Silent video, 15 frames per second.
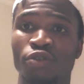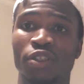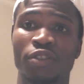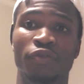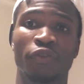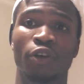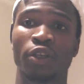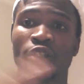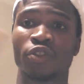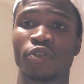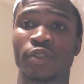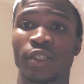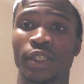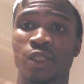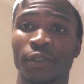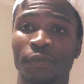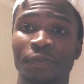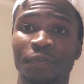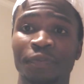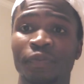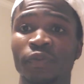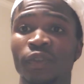You just fall into sin.
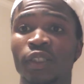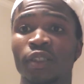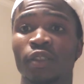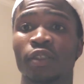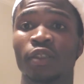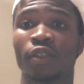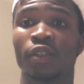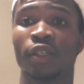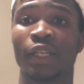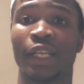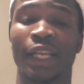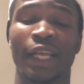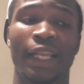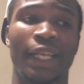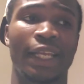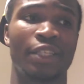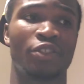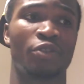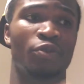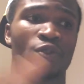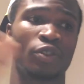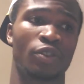Like
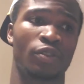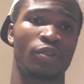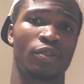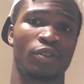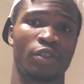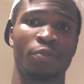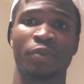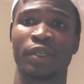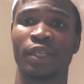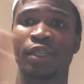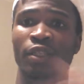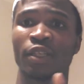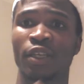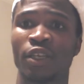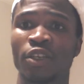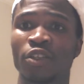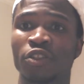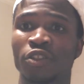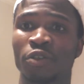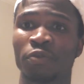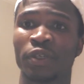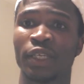some kids
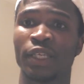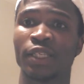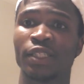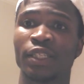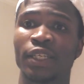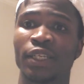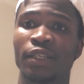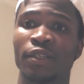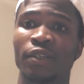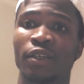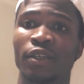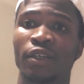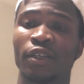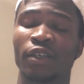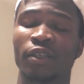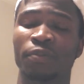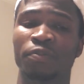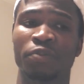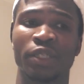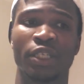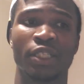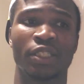that
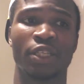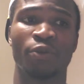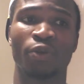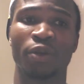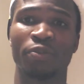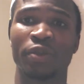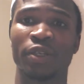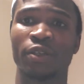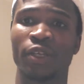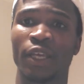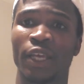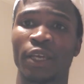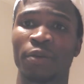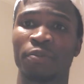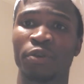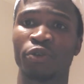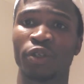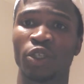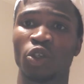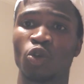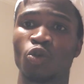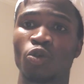because they want to be
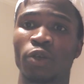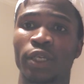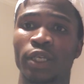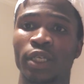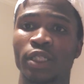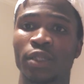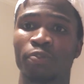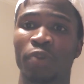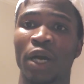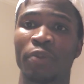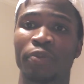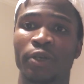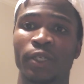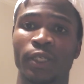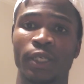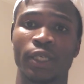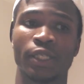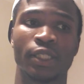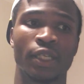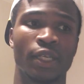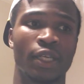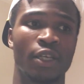with the cool kids, the popular
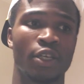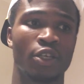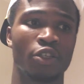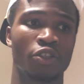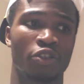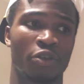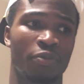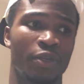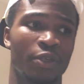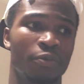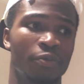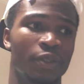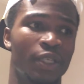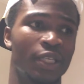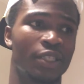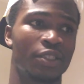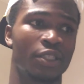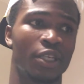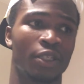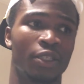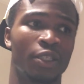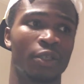kids. Some of them get
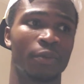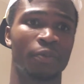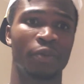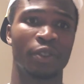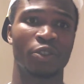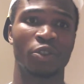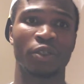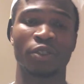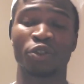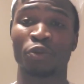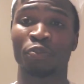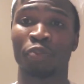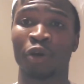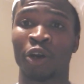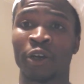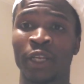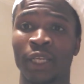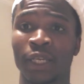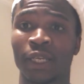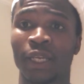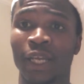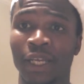sucked up into
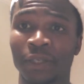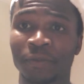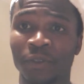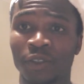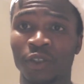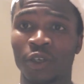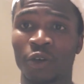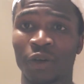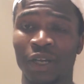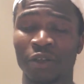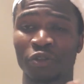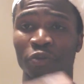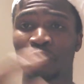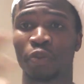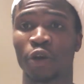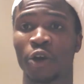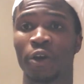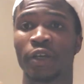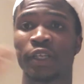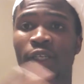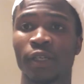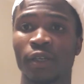partying a lot, going out to
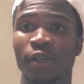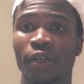party.